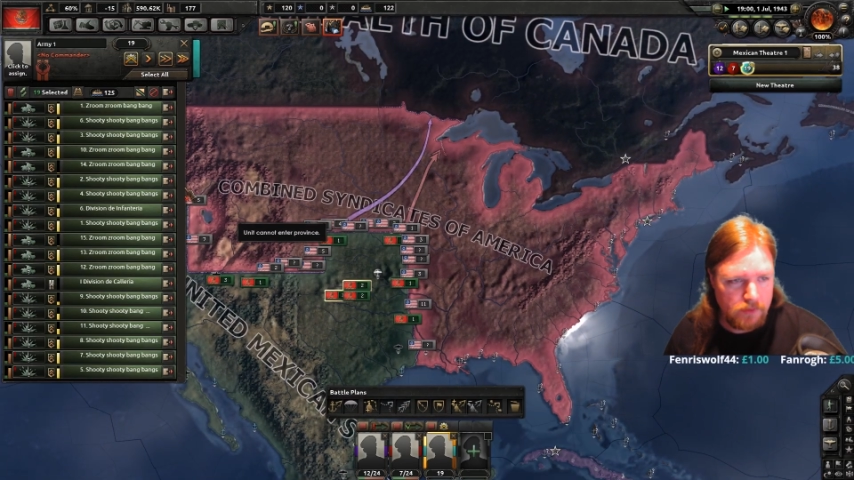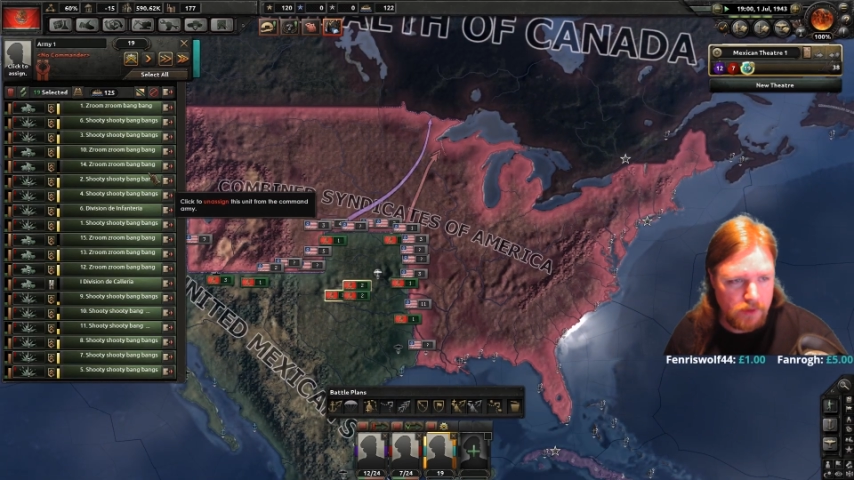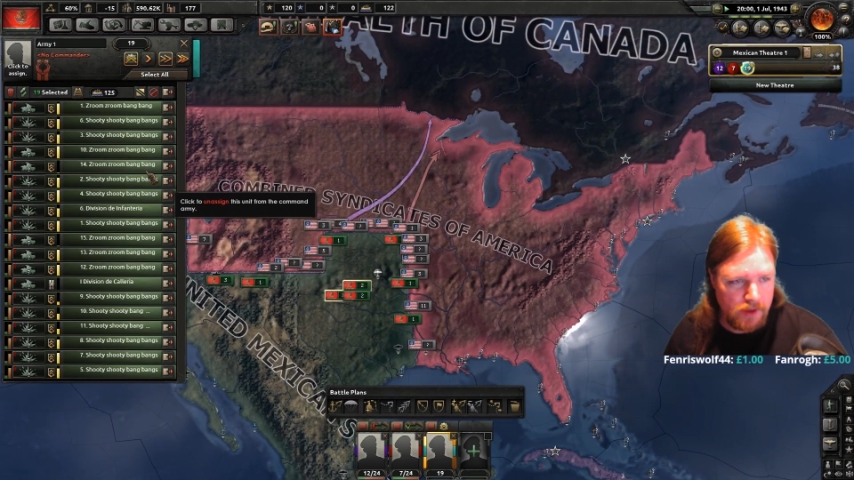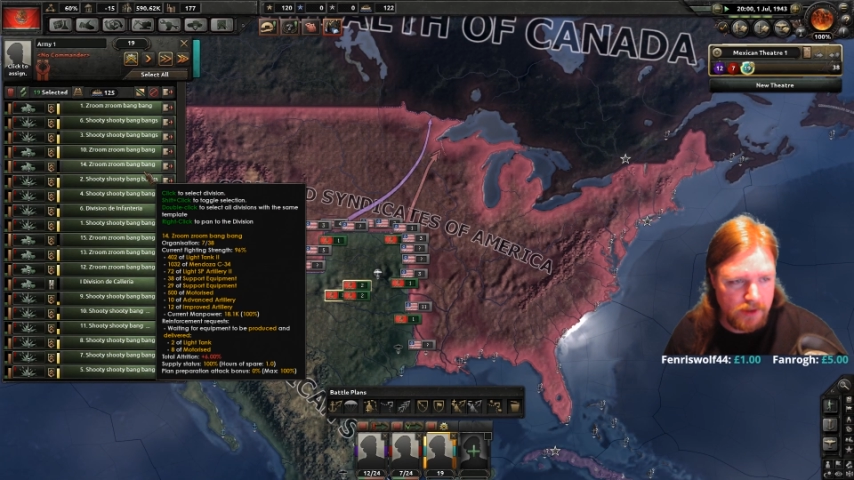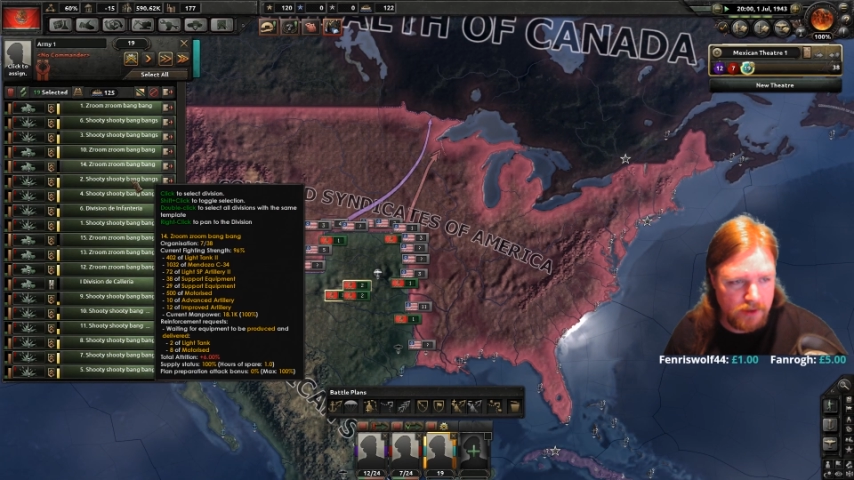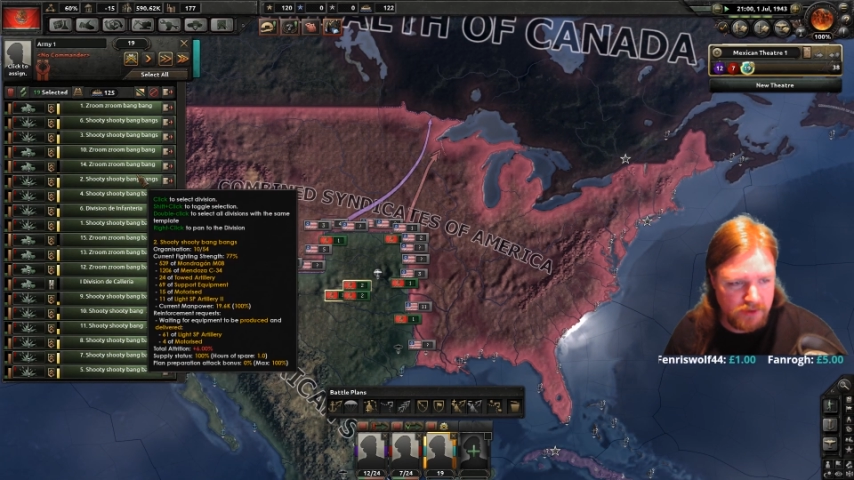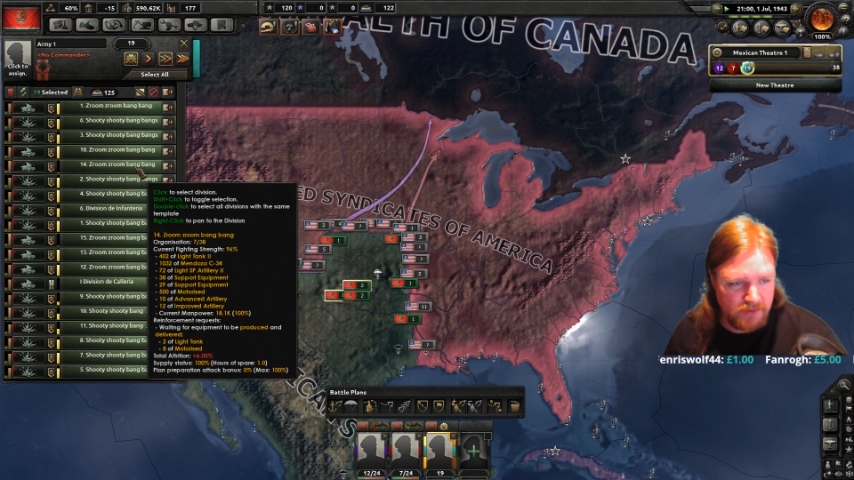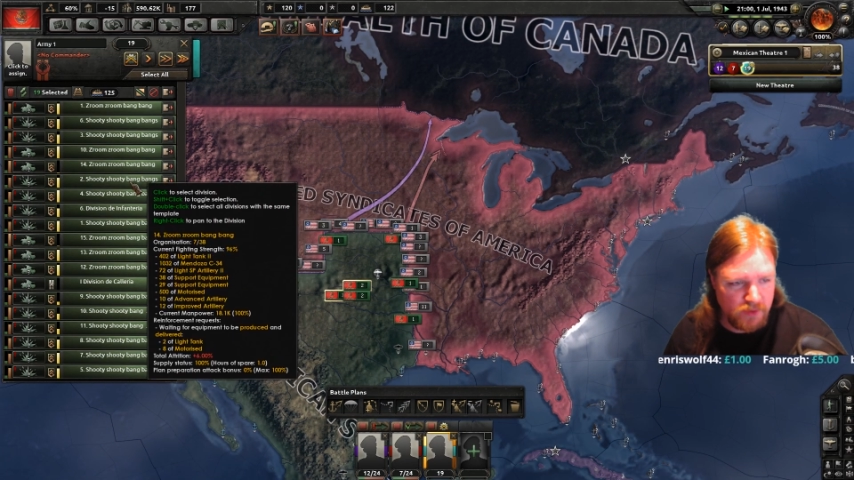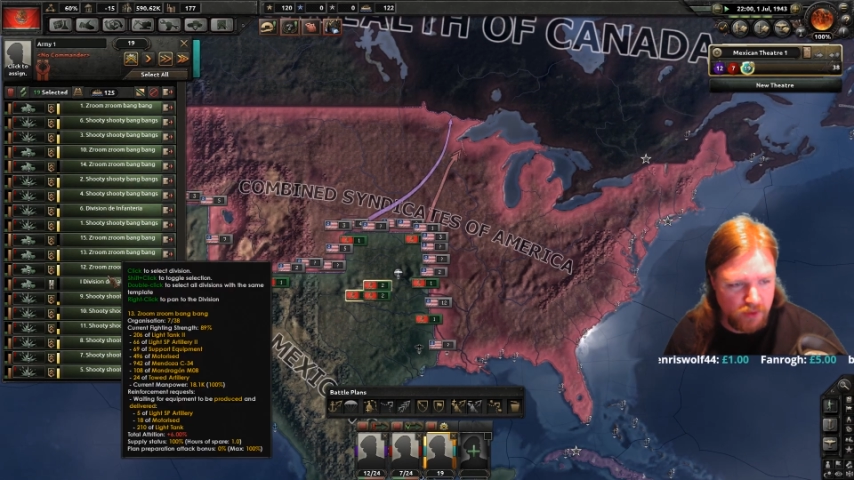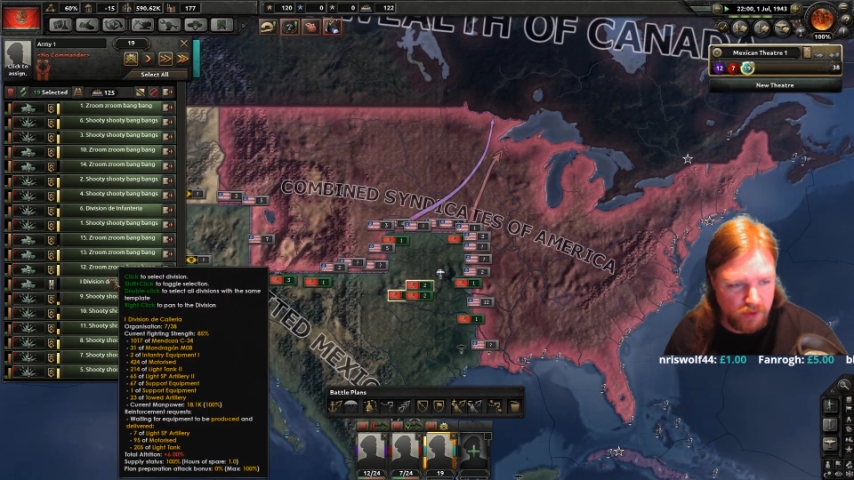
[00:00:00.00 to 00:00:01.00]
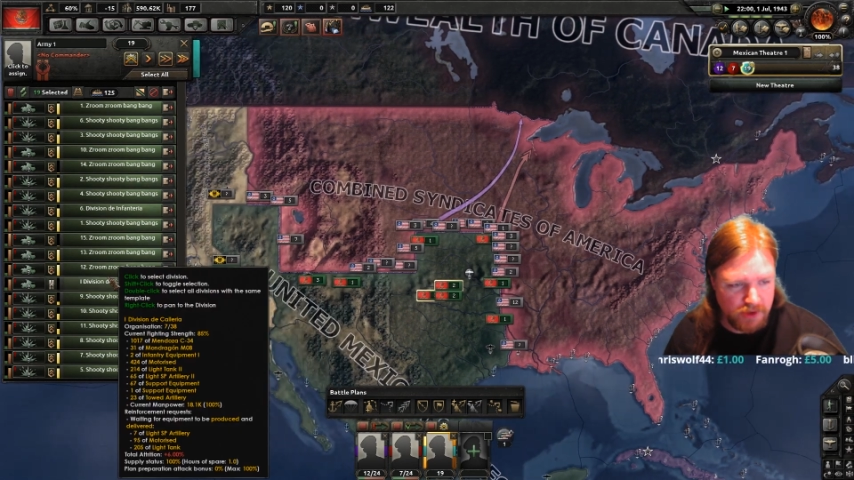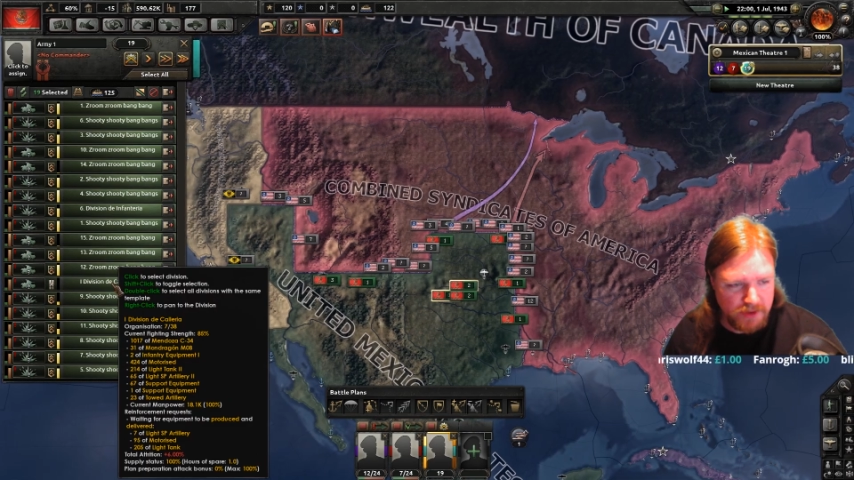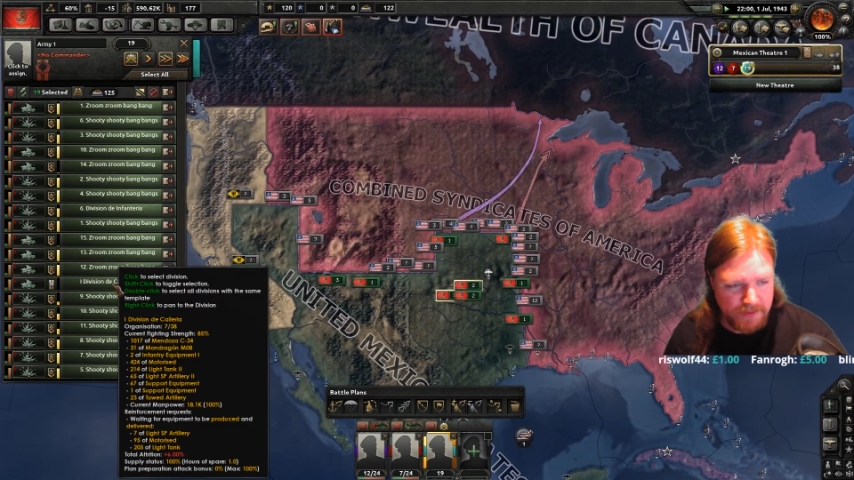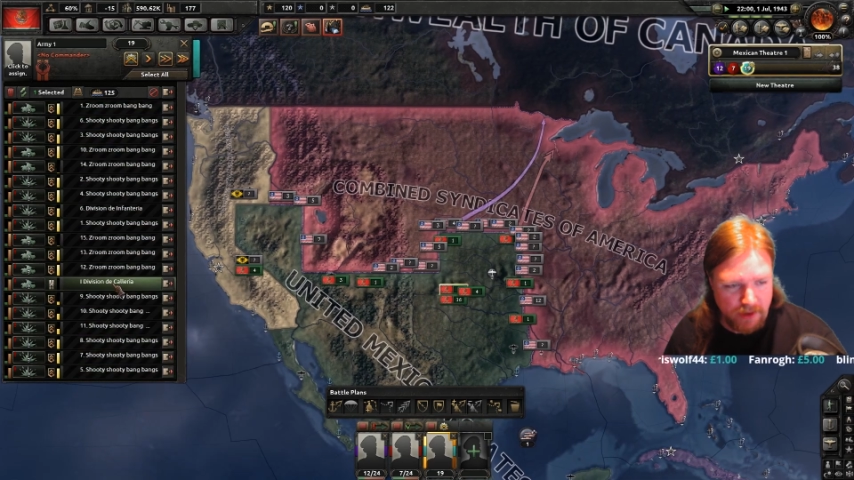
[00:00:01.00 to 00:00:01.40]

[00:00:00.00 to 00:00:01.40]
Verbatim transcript: And that is, of course, going to be